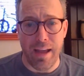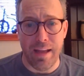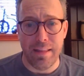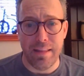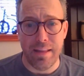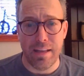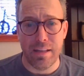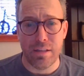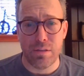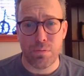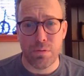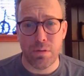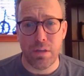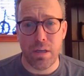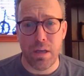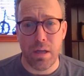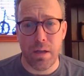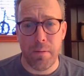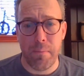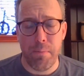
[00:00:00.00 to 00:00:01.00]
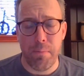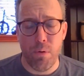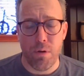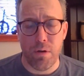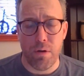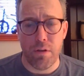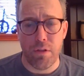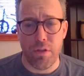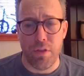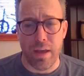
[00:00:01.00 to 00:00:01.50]
I think it's really an
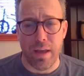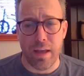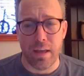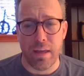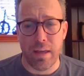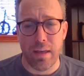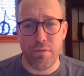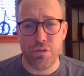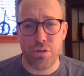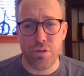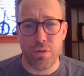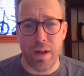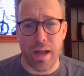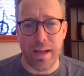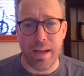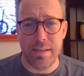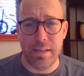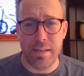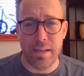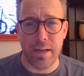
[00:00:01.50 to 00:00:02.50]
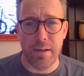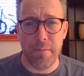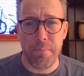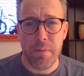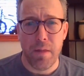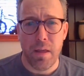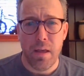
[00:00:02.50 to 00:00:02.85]
important thing. It gives you an idea.